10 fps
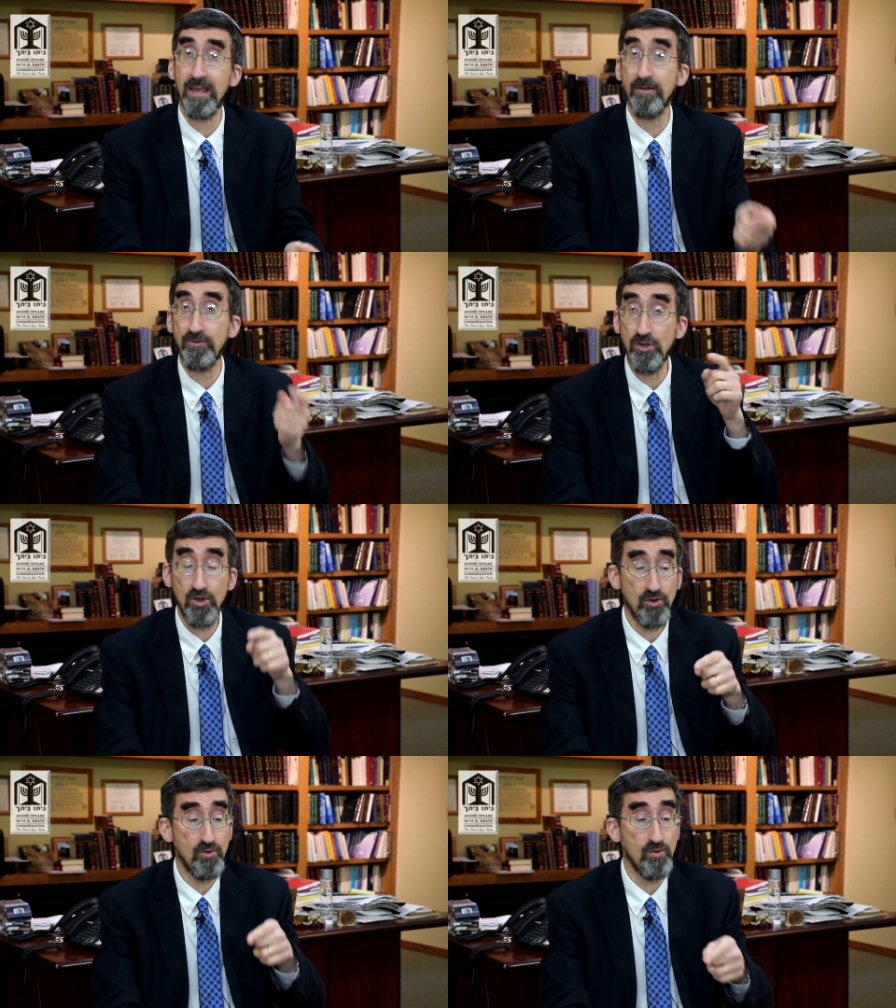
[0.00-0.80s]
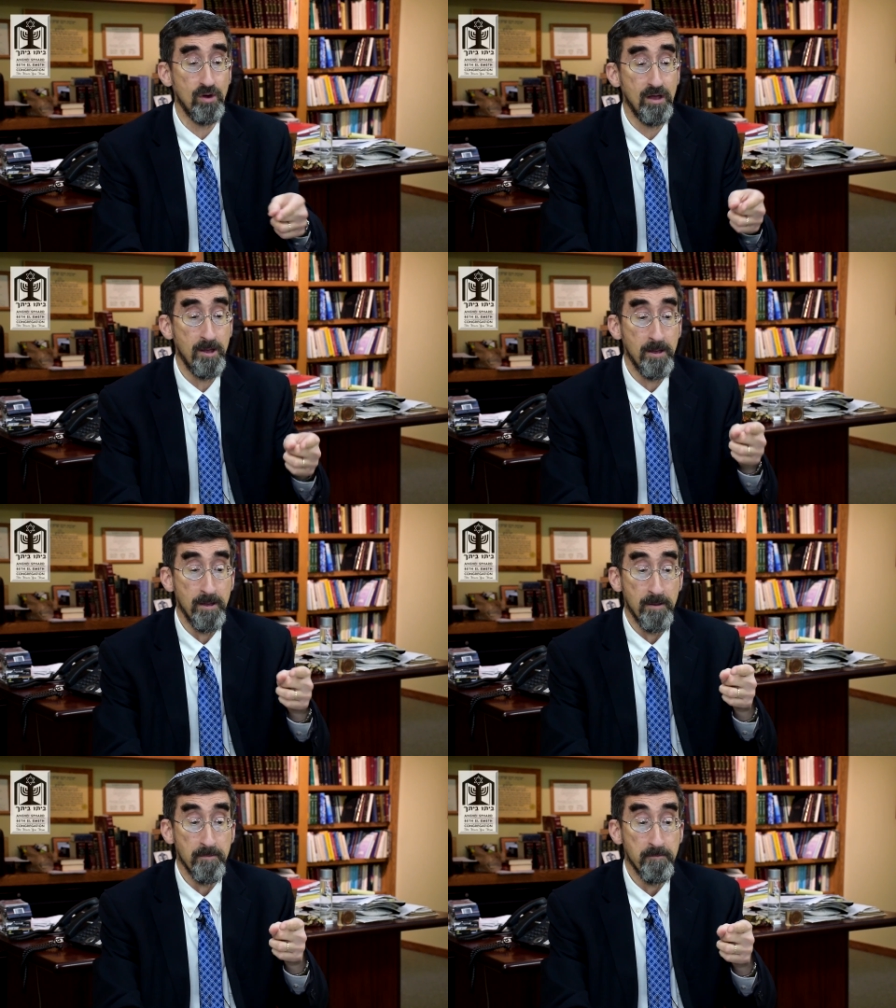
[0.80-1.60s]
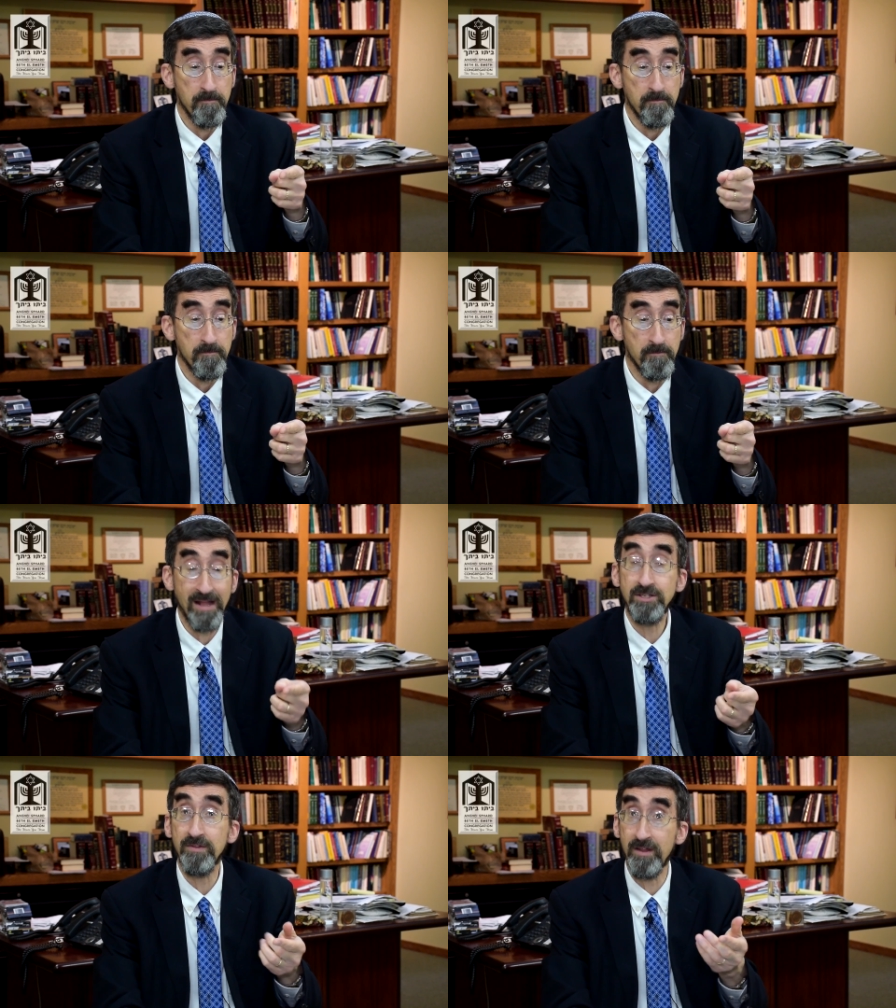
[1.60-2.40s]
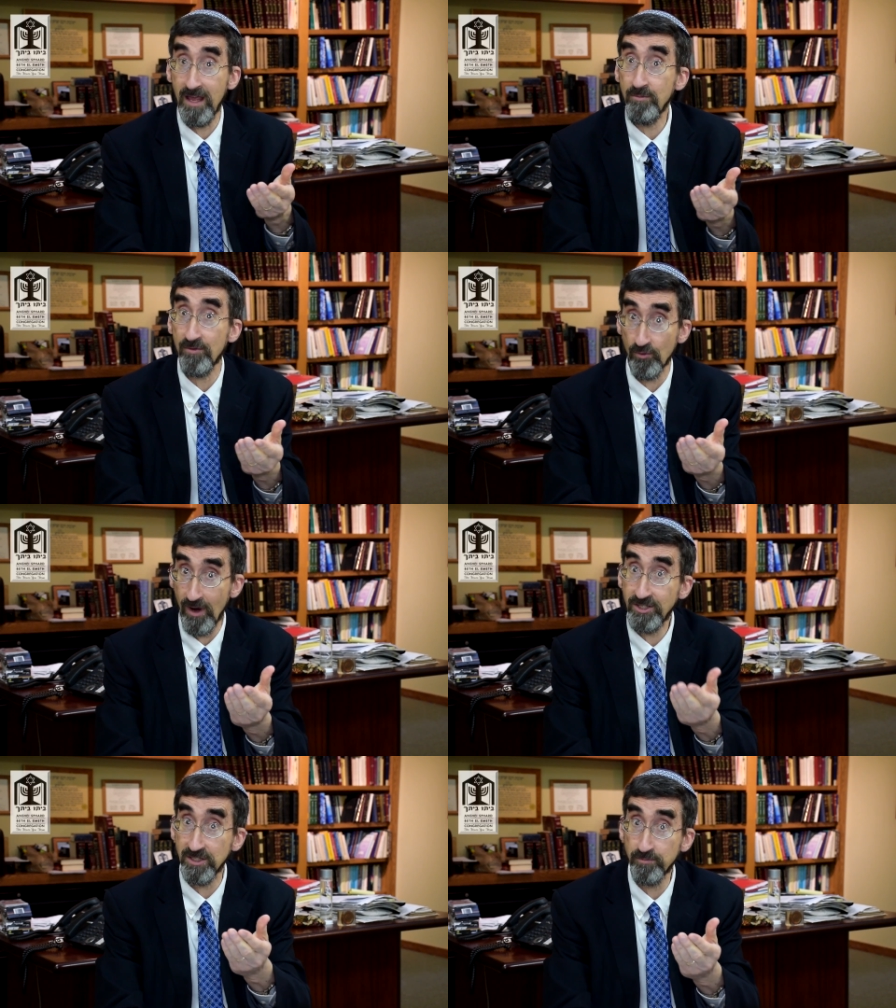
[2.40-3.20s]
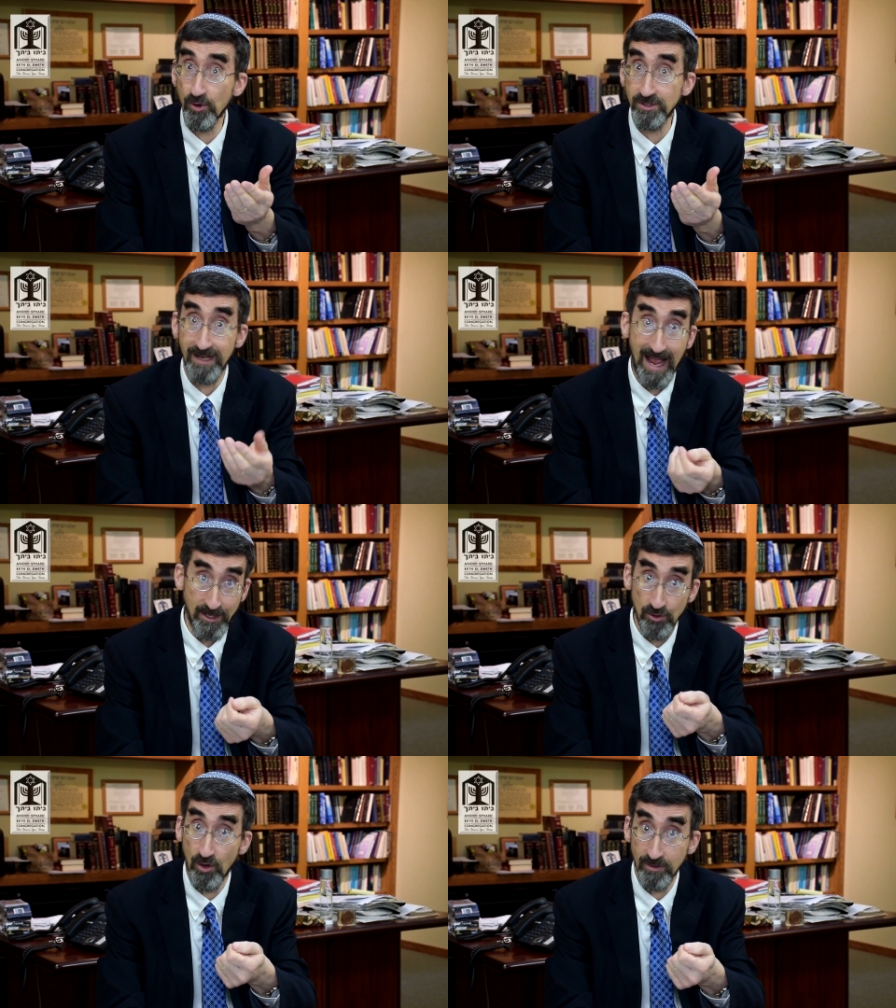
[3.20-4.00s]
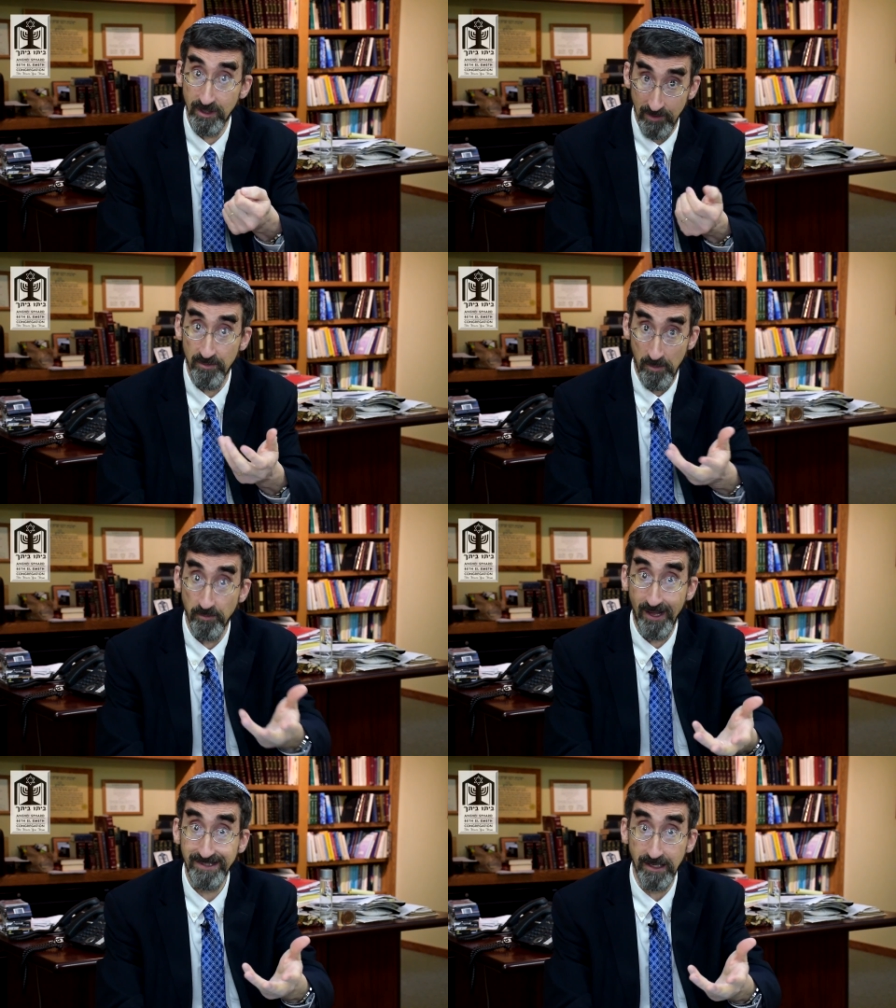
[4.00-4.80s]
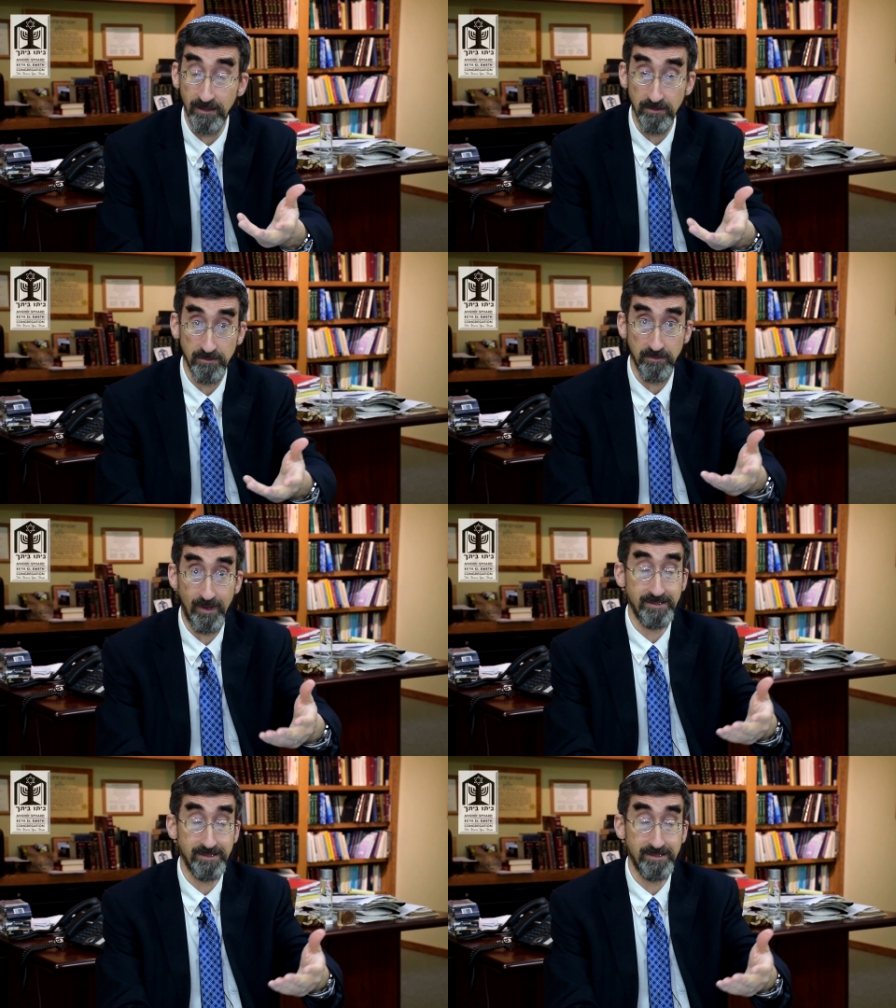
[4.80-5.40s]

If you mention the name of a righteous person and you don't give him a blessing by